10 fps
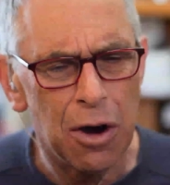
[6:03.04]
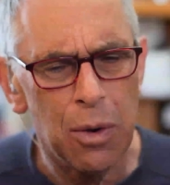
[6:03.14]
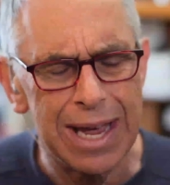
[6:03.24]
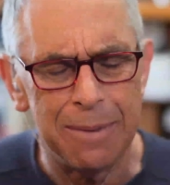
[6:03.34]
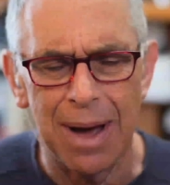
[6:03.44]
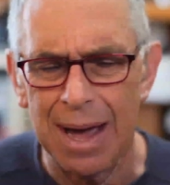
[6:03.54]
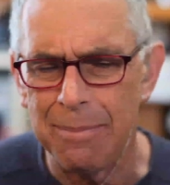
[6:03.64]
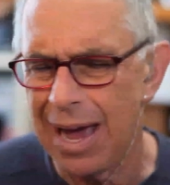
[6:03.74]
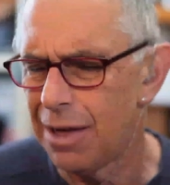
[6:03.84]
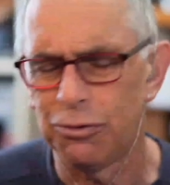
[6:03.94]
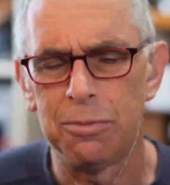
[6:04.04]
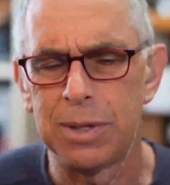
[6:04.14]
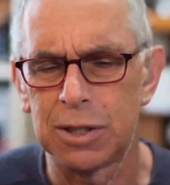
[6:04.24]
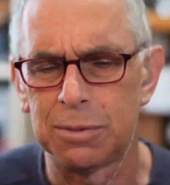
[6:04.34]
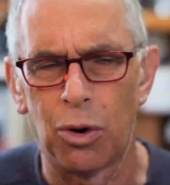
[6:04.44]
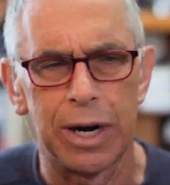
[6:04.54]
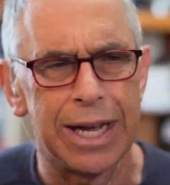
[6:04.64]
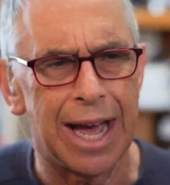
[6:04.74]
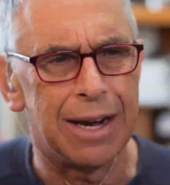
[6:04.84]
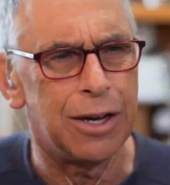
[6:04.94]
in my bathroom this morning,
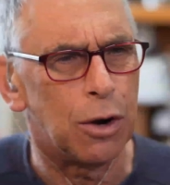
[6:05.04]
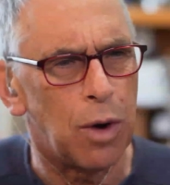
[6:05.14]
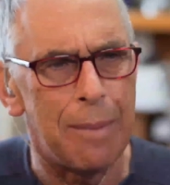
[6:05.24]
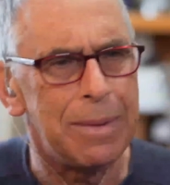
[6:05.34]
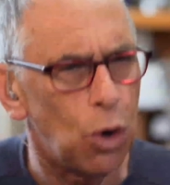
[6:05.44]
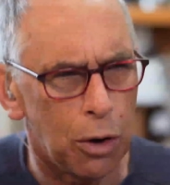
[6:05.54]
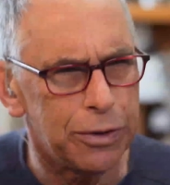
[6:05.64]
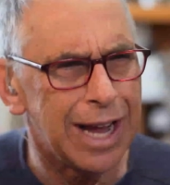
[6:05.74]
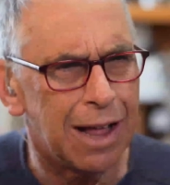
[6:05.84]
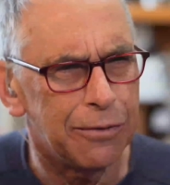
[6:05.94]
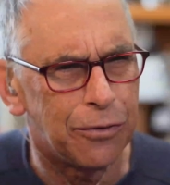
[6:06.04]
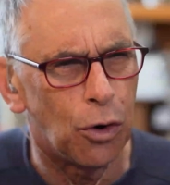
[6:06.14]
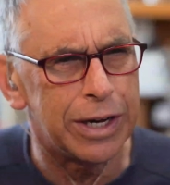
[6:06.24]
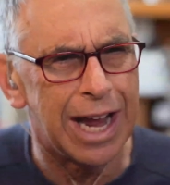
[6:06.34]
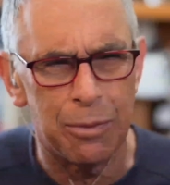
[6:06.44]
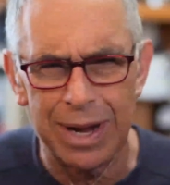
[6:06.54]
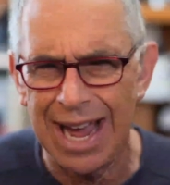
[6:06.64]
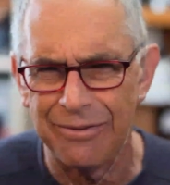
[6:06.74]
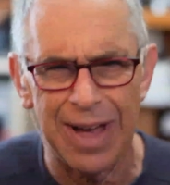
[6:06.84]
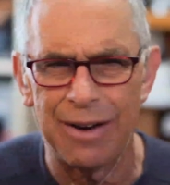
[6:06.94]
and you know, I'm in Northern California, and we
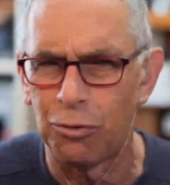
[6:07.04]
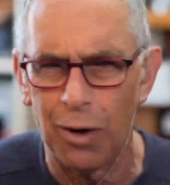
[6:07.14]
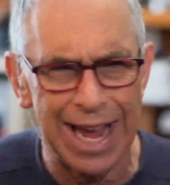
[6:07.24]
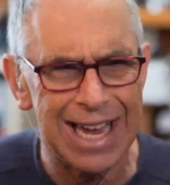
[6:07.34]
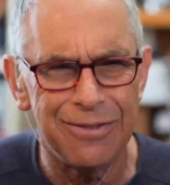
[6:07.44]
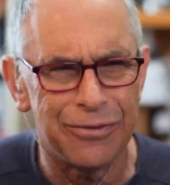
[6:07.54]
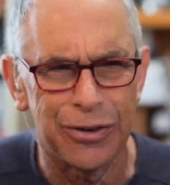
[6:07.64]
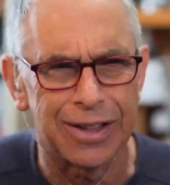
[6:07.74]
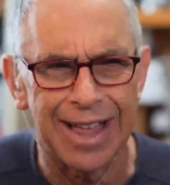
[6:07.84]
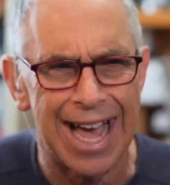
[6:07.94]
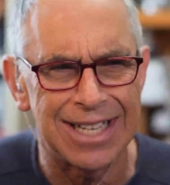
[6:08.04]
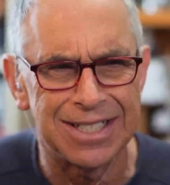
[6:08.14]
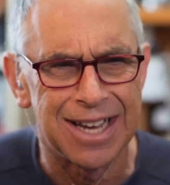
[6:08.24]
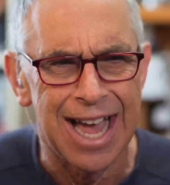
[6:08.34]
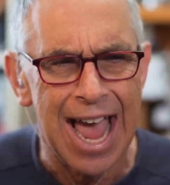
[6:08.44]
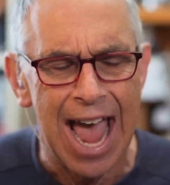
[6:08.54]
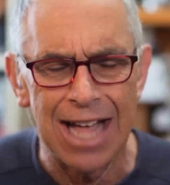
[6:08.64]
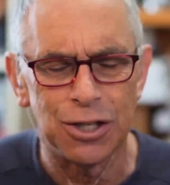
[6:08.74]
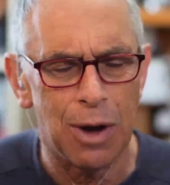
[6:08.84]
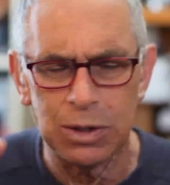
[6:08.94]
have had rain for the last, and
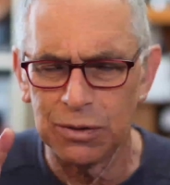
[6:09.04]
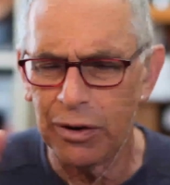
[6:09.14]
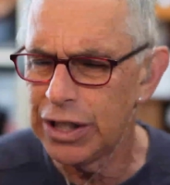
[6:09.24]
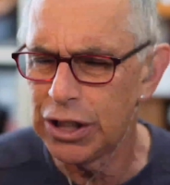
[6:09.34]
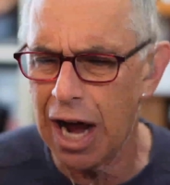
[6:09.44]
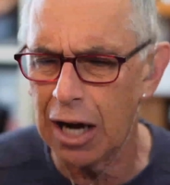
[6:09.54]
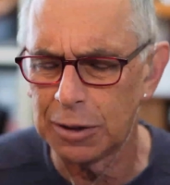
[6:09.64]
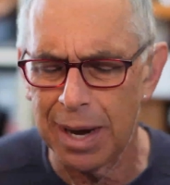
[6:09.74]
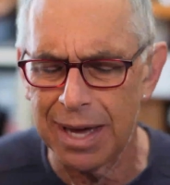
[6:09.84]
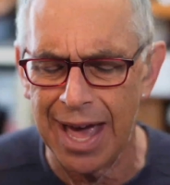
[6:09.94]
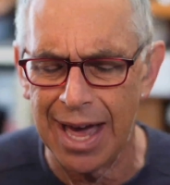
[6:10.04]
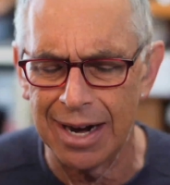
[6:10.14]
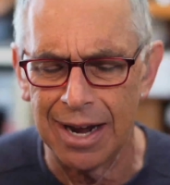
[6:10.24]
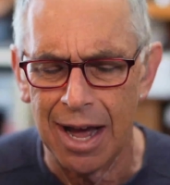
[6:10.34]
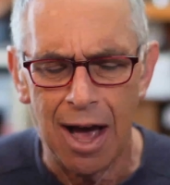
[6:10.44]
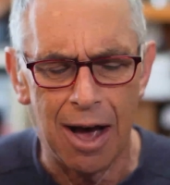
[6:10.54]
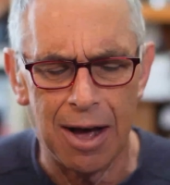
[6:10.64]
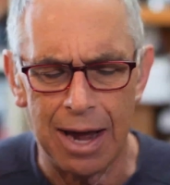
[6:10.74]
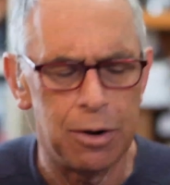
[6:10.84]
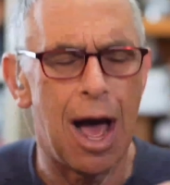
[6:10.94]
so I was very shocked by that, uh,
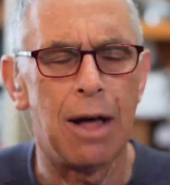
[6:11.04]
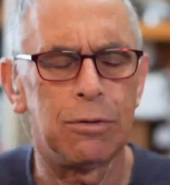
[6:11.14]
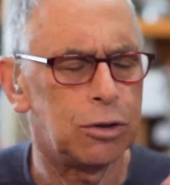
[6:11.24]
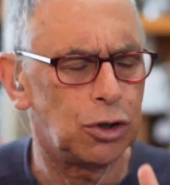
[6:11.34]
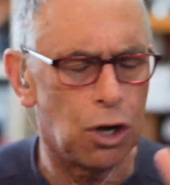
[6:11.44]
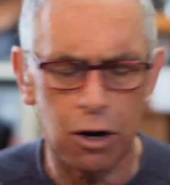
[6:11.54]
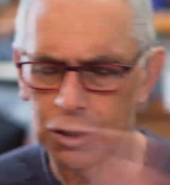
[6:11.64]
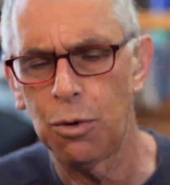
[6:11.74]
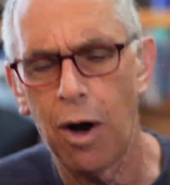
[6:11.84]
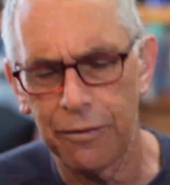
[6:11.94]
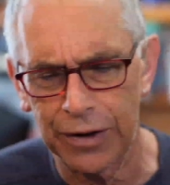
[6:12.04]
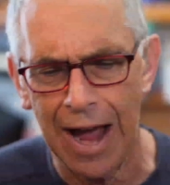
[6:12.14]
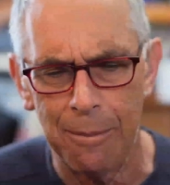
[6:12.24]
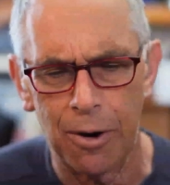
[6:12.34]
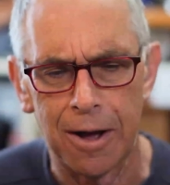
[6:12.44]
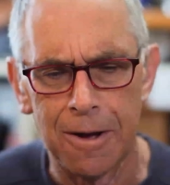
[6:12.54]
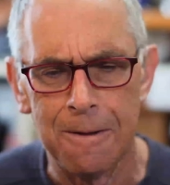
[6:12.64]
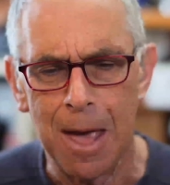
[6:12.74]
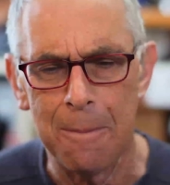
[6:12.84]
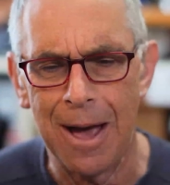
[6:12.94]
and I'll talk to you off camera
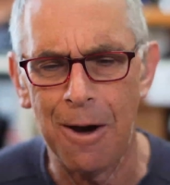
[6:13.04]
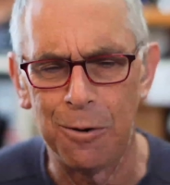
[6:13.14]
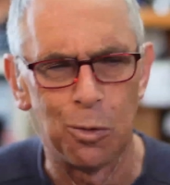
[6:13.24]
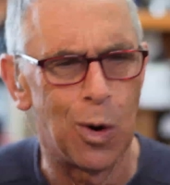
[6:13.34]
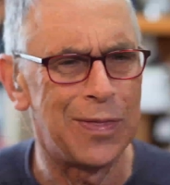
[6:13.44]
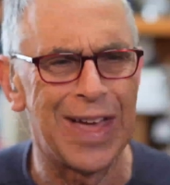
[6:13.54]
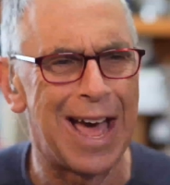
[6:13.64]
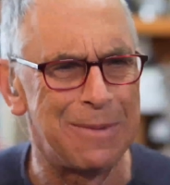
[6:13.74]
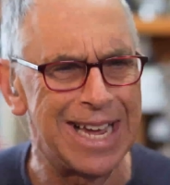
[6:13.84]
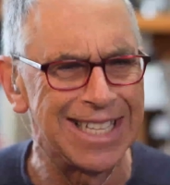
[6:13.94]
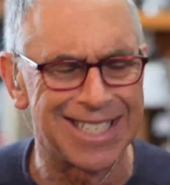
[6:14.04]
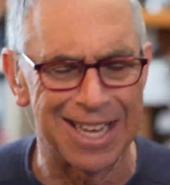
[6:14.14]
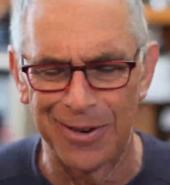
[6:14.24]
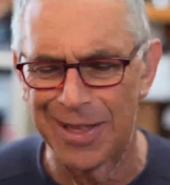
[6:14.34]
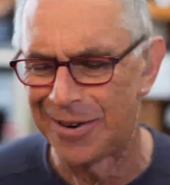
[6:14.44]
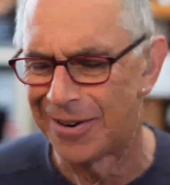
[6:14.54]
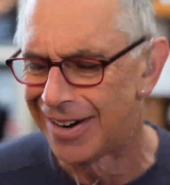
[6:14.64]
about what that means and whether